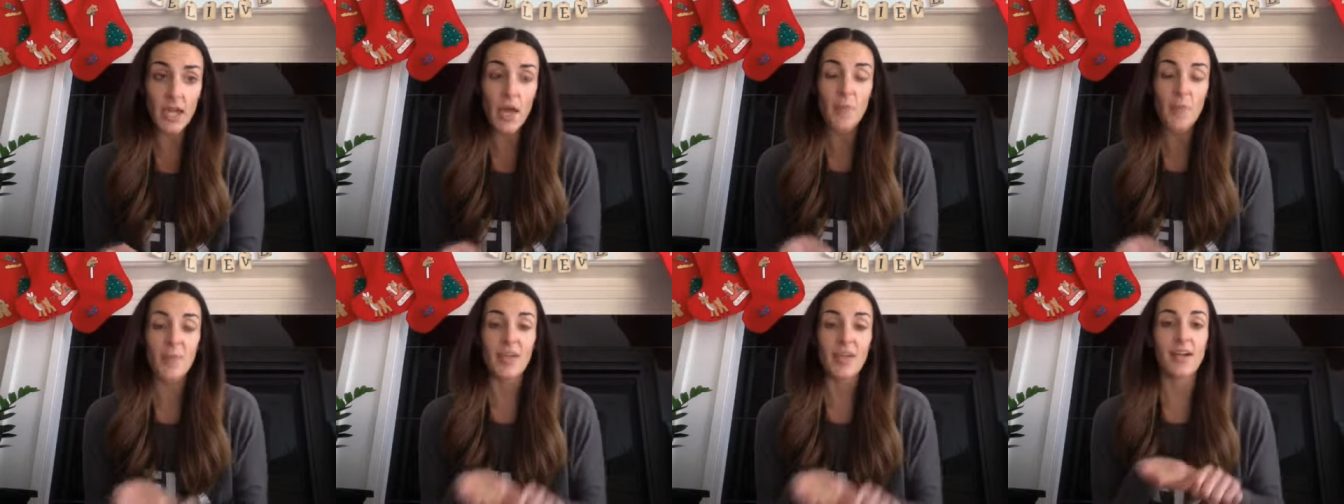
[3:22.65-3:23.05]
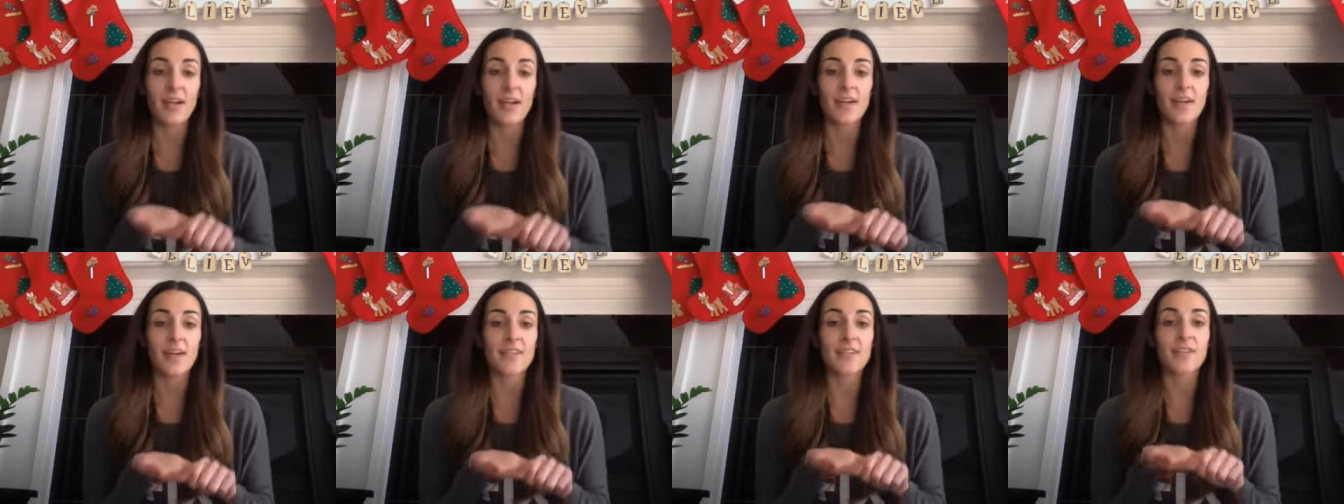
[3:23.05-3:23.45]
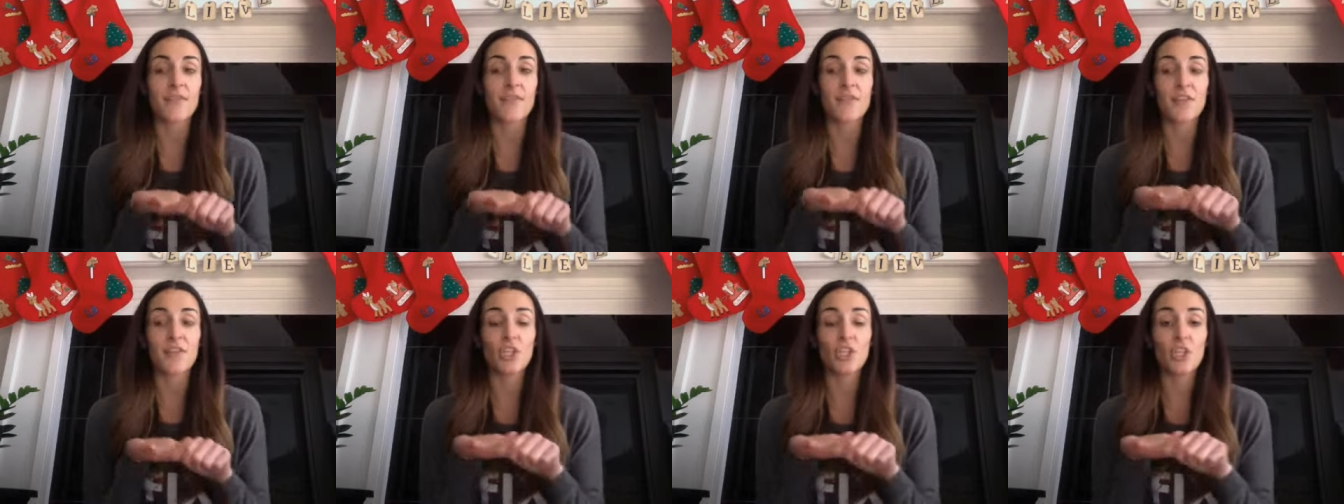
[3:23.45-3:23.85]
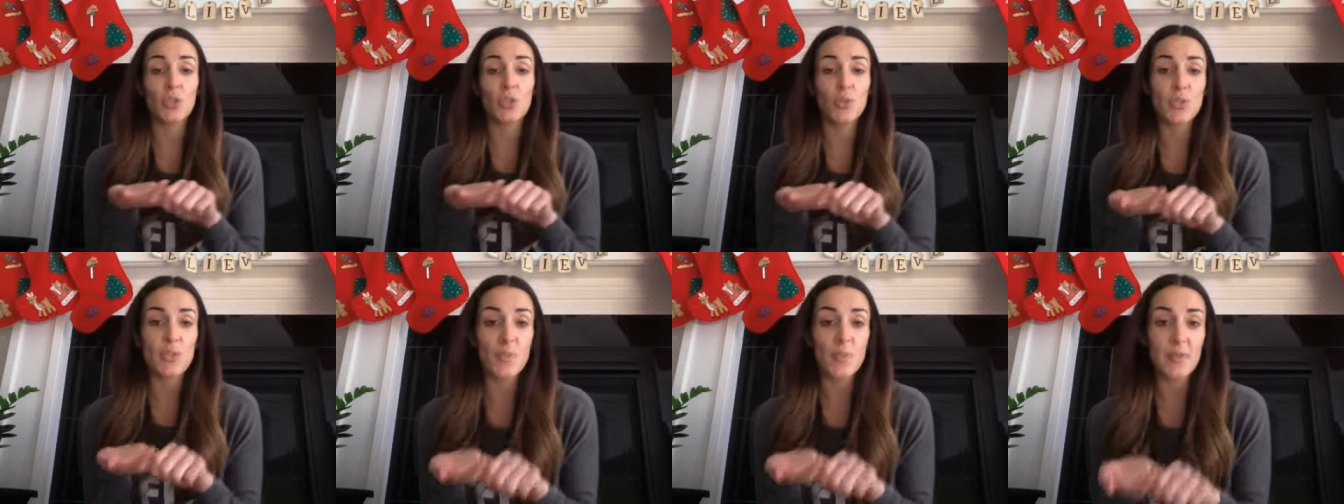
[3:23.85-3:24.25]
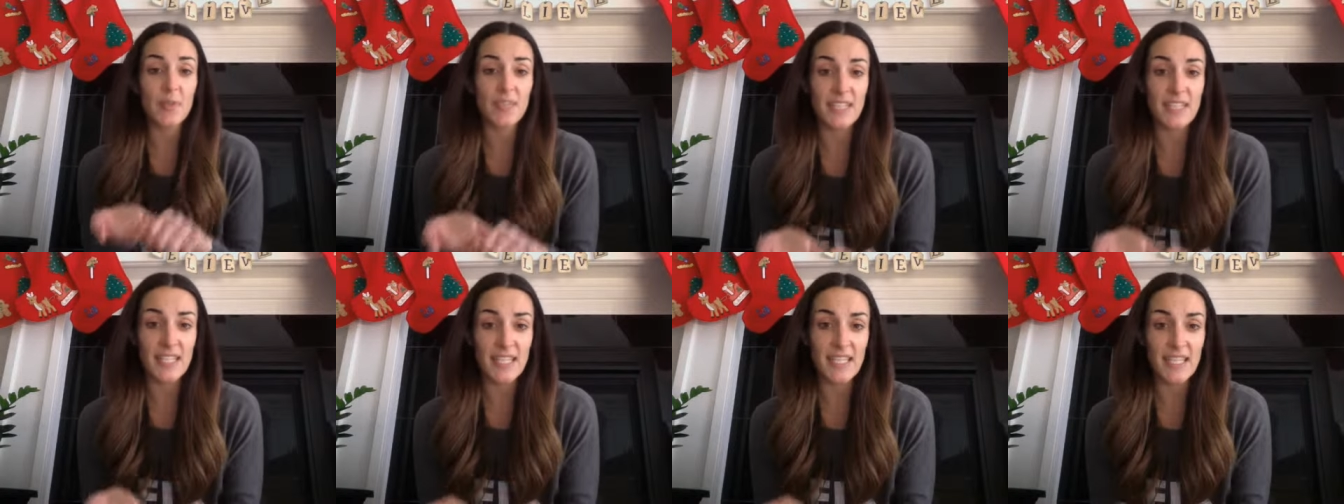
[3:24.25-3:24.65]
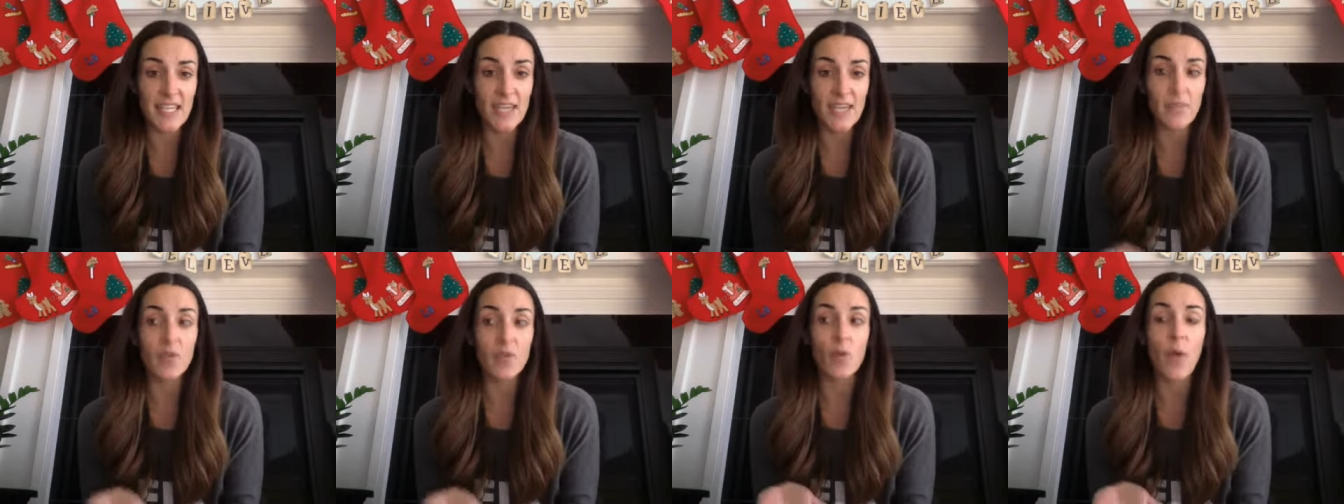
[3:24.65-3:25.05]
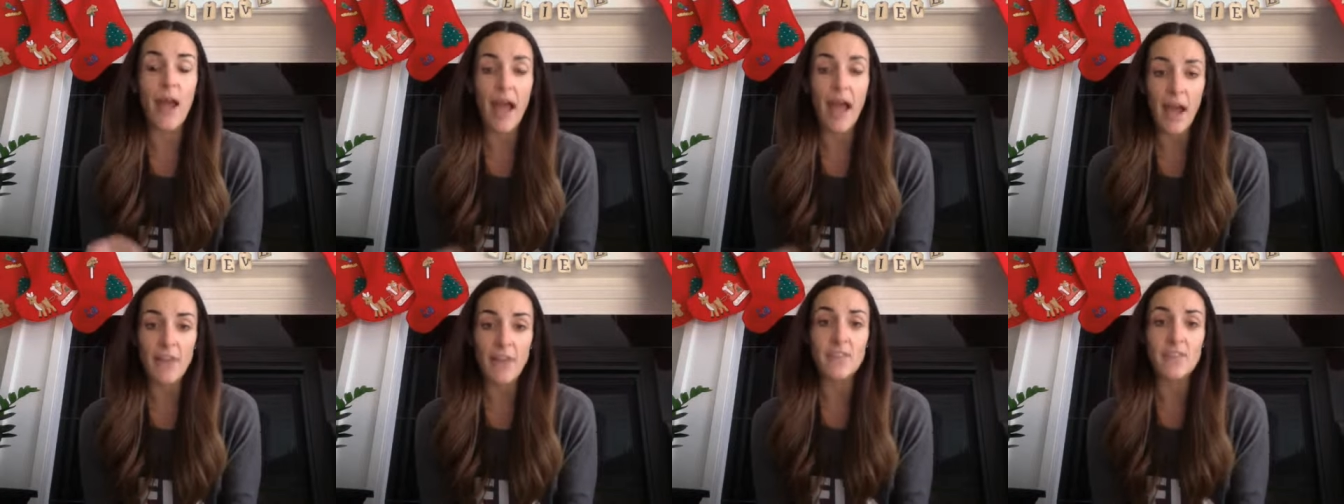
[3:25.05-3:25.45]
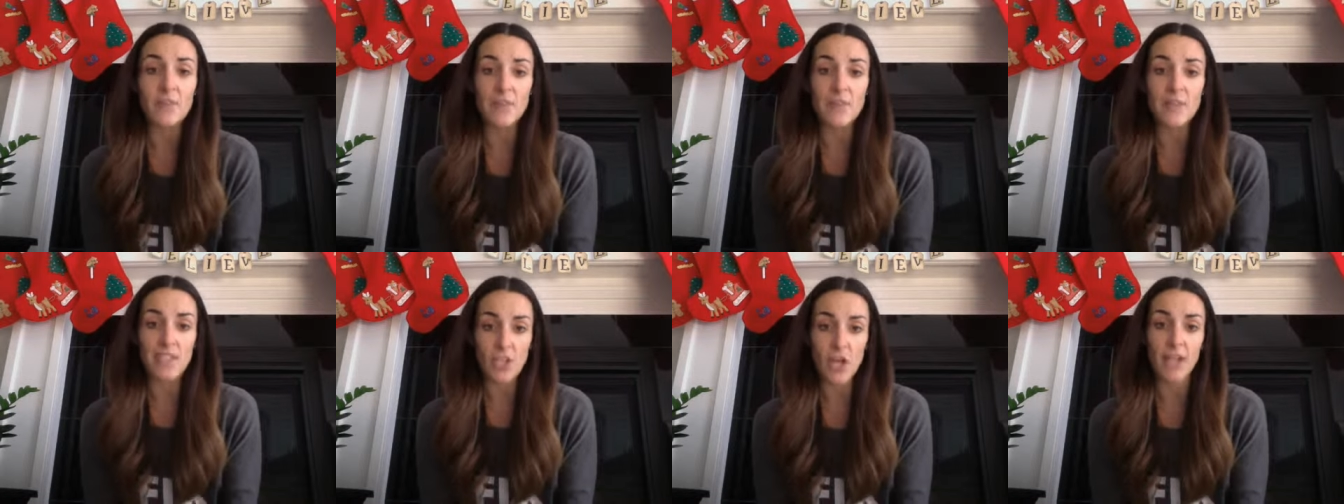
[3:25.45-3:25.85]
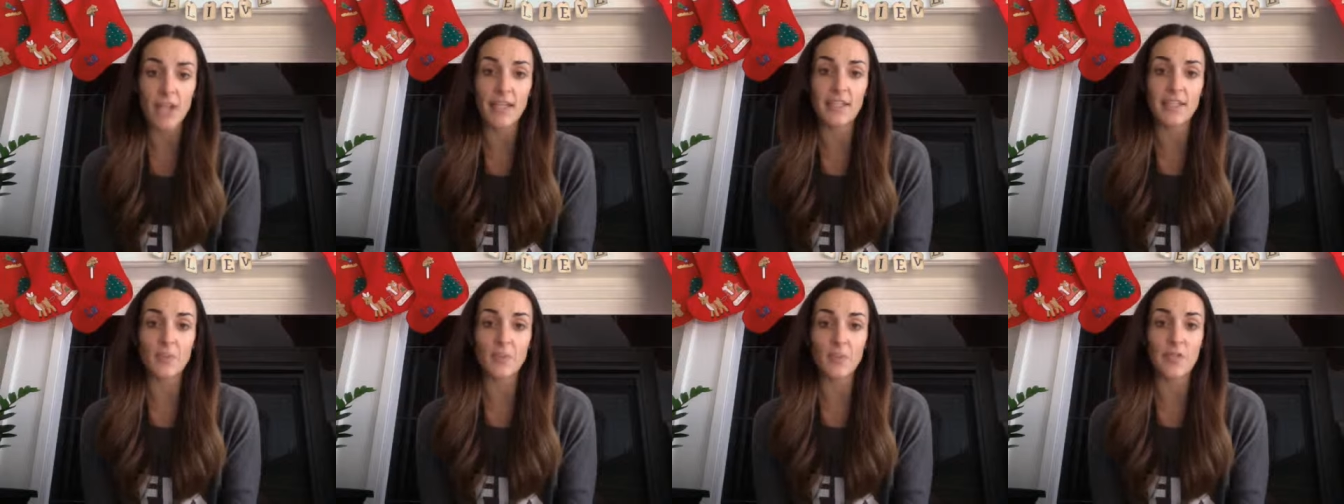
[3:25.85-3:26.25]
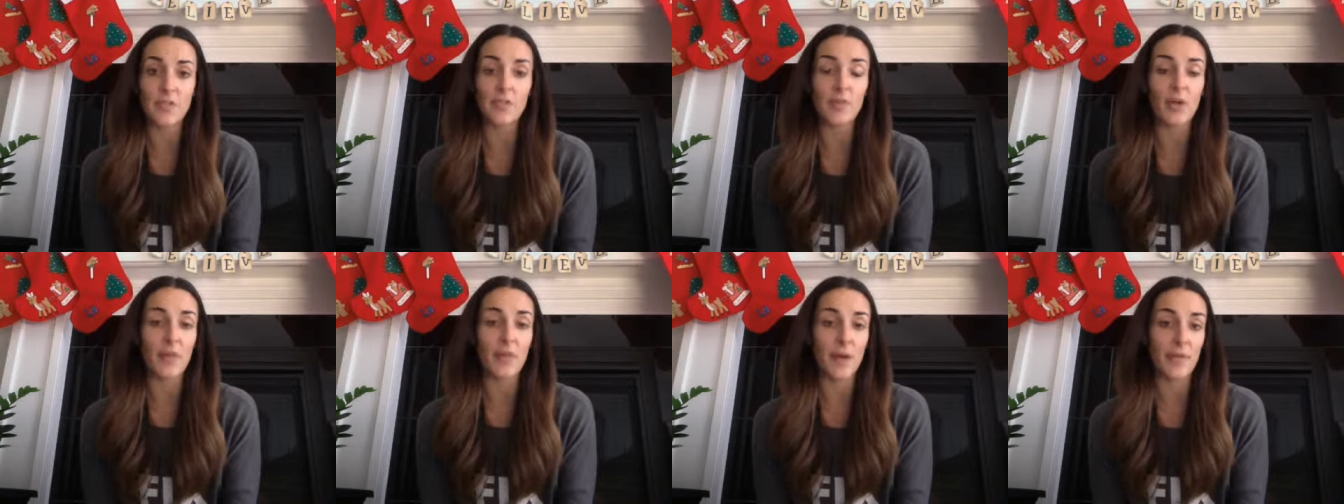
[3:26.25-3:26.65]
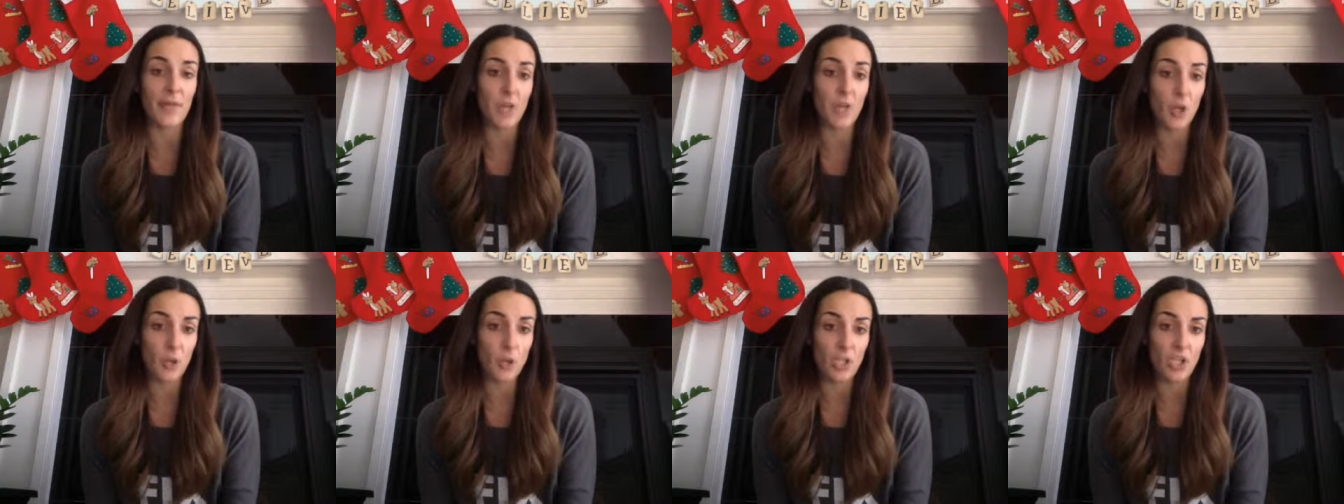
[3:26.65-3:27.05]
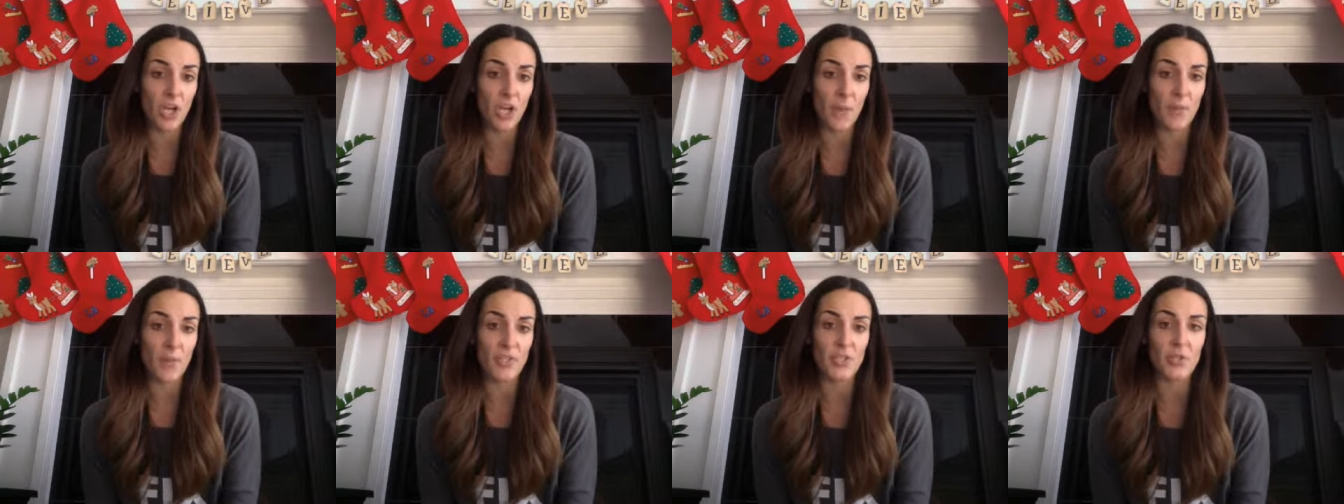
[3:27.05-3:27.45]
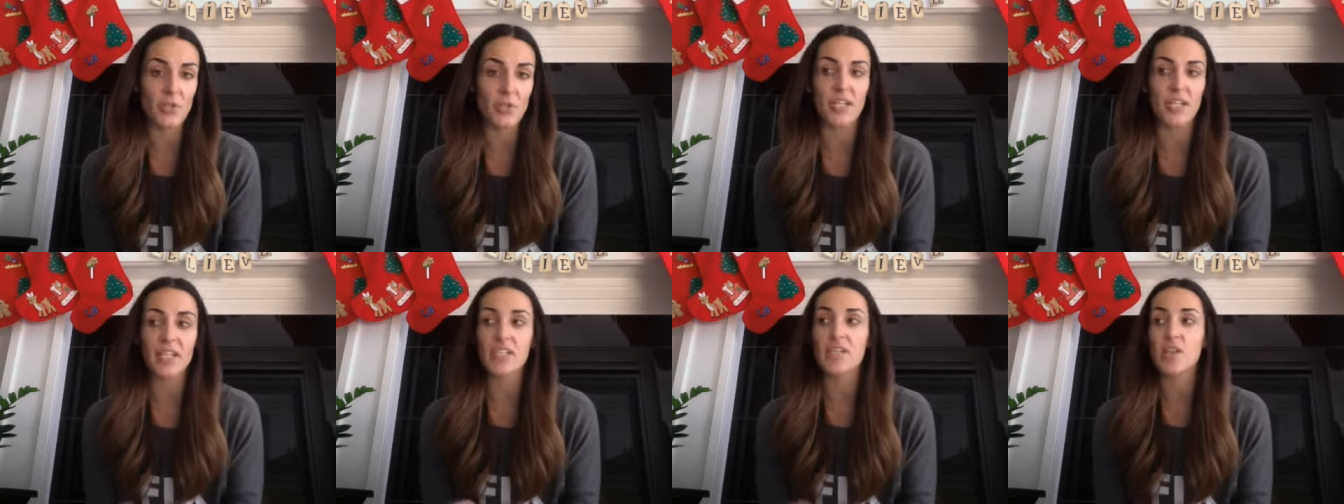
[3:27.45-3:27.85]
because for you to build a team, you have to be talking to people about the coaching opportunity.